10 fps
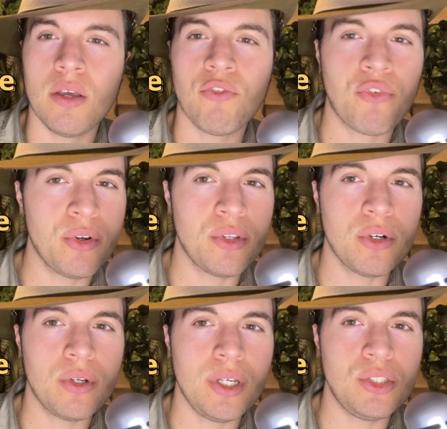
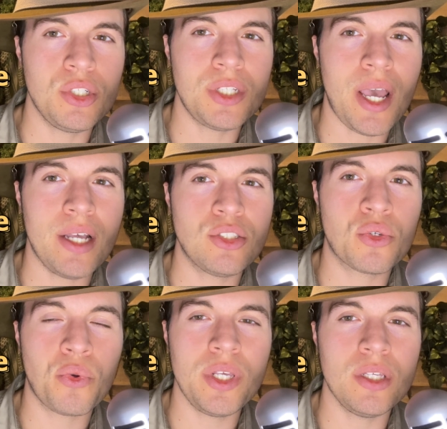Further, it just adds
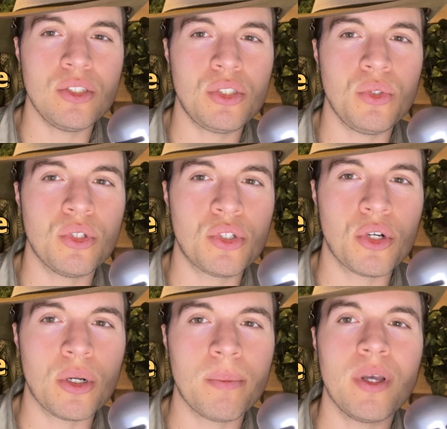credence to the
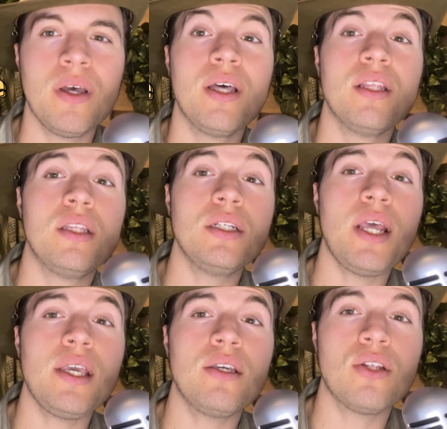term the
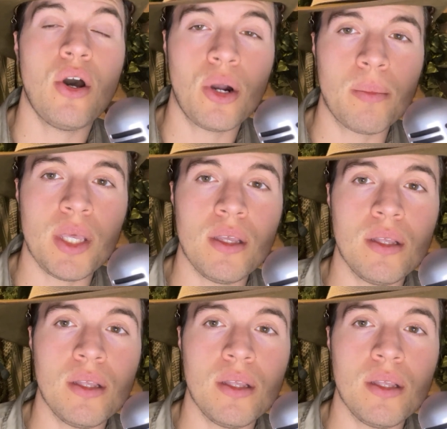naked army.